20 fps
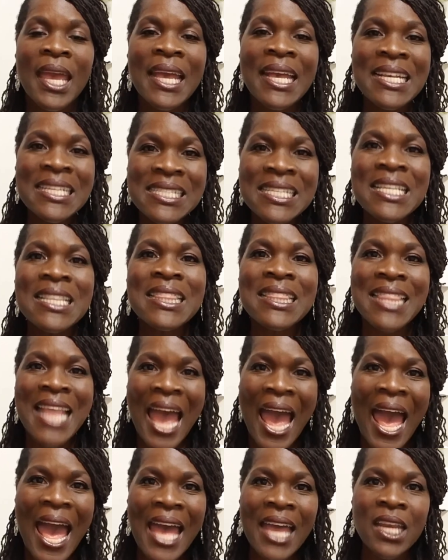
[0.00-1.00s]
isn't
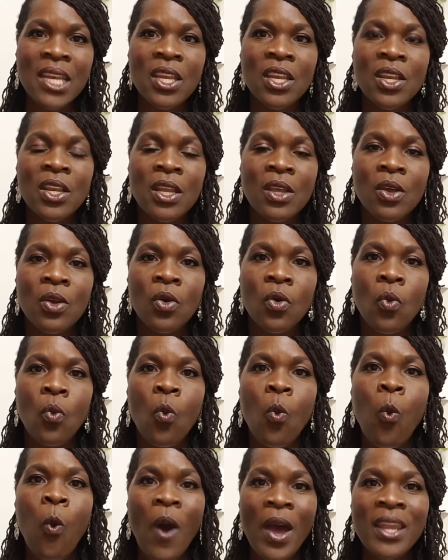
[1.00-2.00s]
that
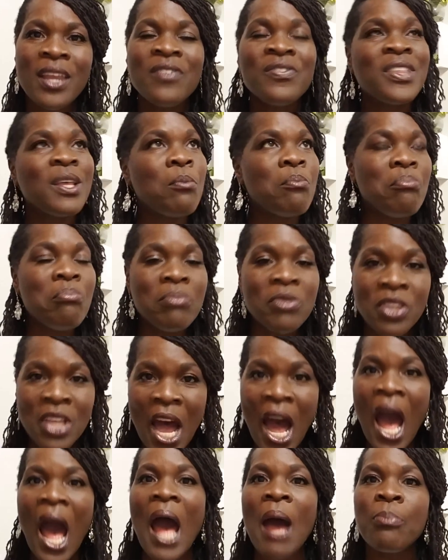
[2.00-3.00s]
one of the
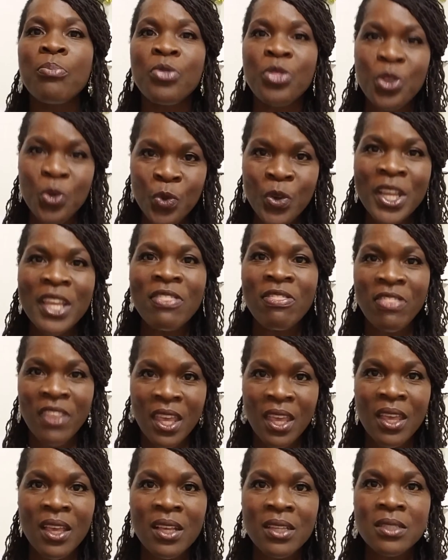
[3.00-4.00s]
top 3
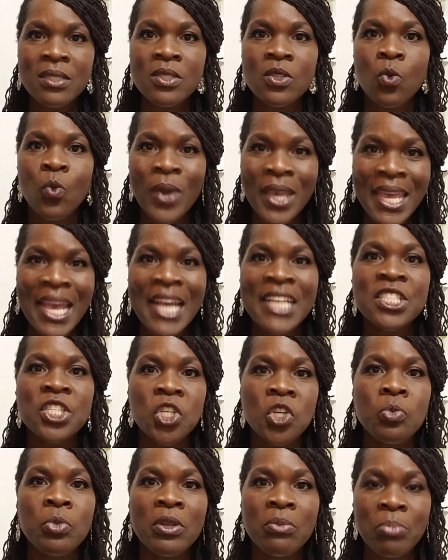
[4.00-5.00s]
things we as
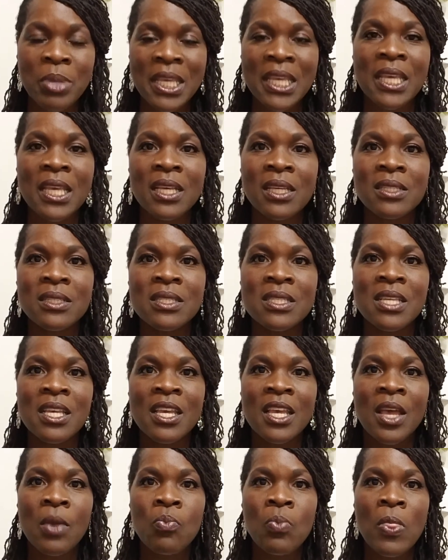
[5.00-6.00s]
human beings
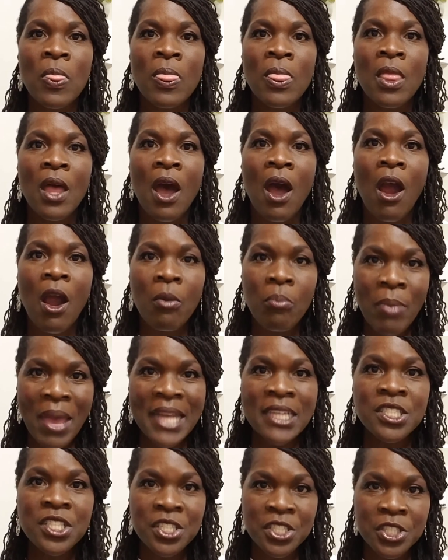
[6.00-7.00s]
are
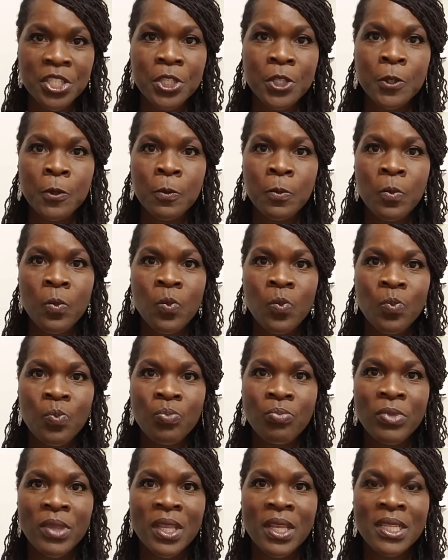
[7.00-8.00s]
meant to do,
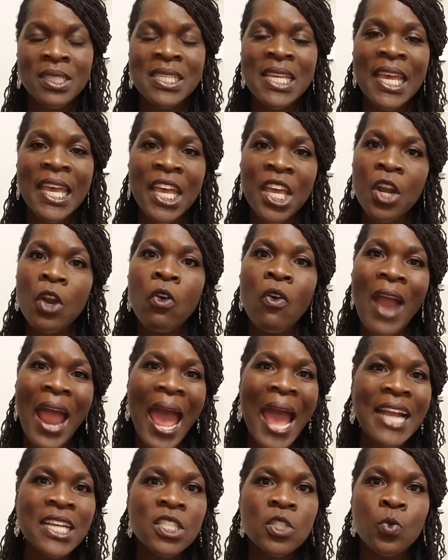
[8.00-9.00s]
to
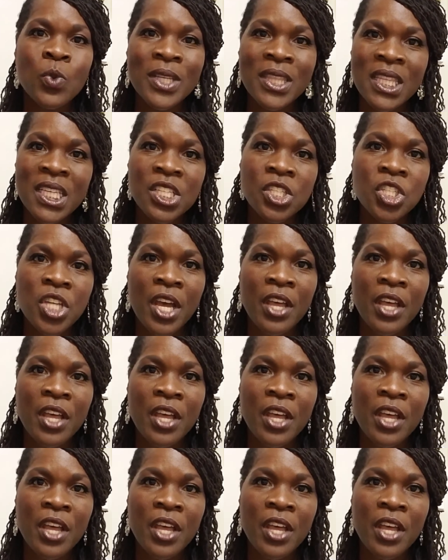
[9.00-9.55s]
interact with each